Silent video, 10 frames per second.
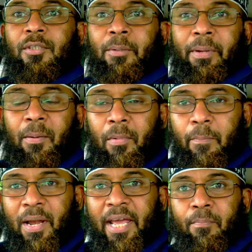He became a
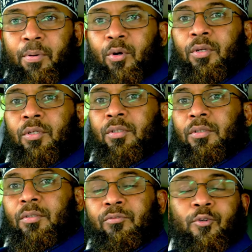playboy
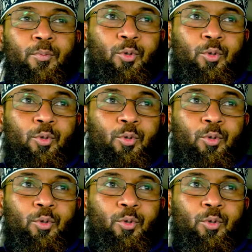from